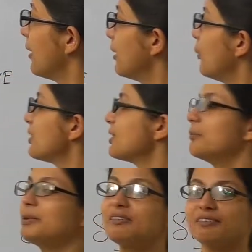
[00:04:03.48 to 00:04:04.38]
Now, what are
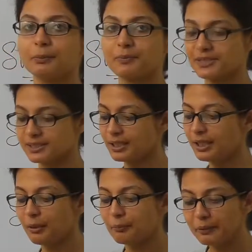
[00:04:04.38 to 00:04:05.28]
be verbs?
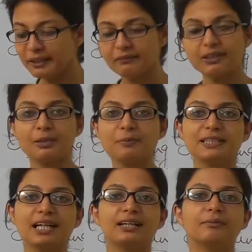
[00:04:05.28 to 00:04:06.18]
Be
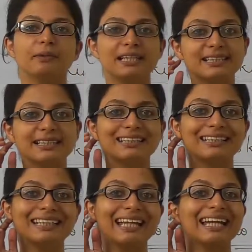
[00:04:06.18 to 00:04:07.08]
verbs are
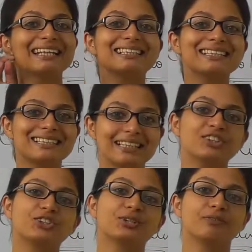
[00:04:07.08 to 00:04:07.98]
basically
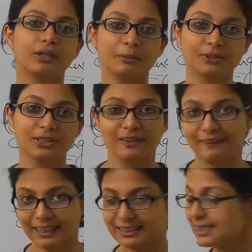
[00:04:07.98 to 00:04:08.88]
existential verbs.
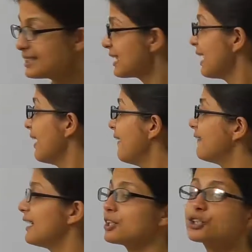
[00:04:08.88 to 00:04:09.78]
That is,
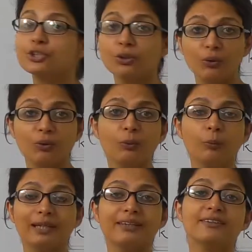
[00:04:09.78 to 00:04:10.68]
they show
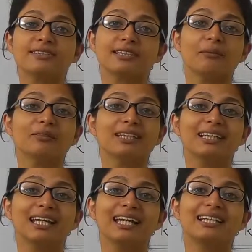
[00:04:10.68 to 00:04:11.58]
whether
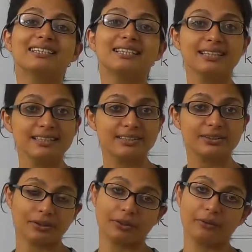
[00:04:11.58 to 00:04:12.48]
something
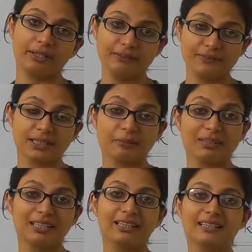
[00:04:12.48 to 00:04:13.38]
exists or if
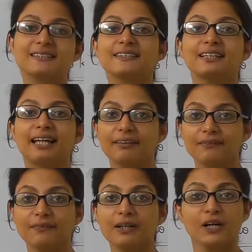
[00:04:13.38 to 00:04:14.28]
something is
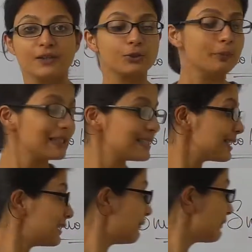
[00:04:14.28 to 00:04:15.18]
alive. So
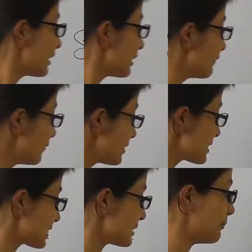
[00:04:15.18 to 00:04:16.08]
basically, when I give you
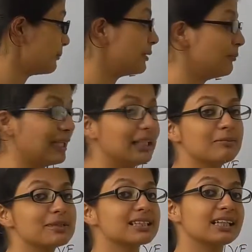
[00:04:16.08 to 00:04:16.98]
this example, my
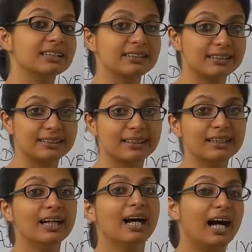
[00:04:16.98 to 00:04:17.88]
name is
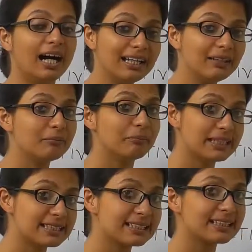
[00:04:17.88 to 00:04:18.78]
Anindita, I am
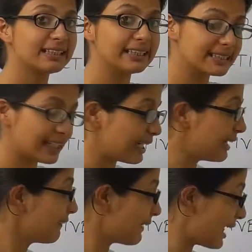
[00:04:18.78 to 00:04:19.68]
basically
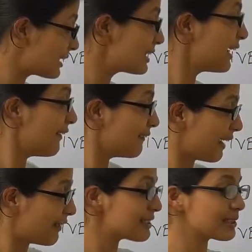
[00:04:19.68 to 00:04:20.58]
saying that
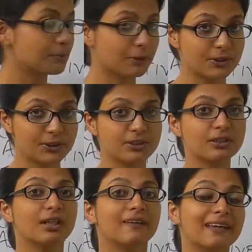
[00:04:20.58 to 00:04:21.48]
there is a
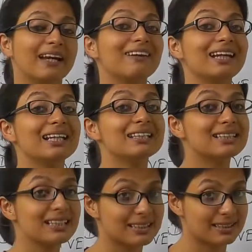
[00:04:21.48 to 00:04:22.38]
person, there
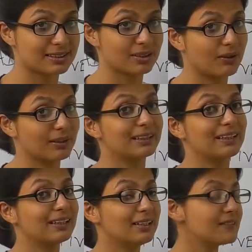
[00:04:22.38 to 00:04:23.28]
exists or
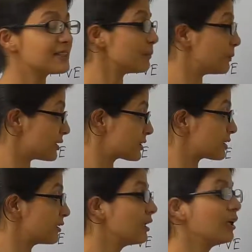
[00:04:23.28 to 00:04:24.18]
there lives a
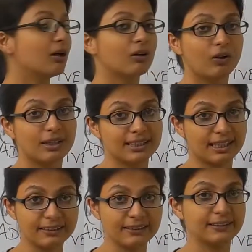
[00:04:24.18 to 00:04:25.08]
person called
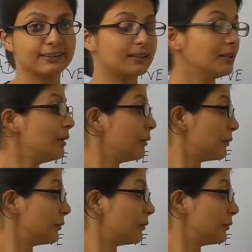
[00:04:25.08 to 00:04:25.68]
Anindita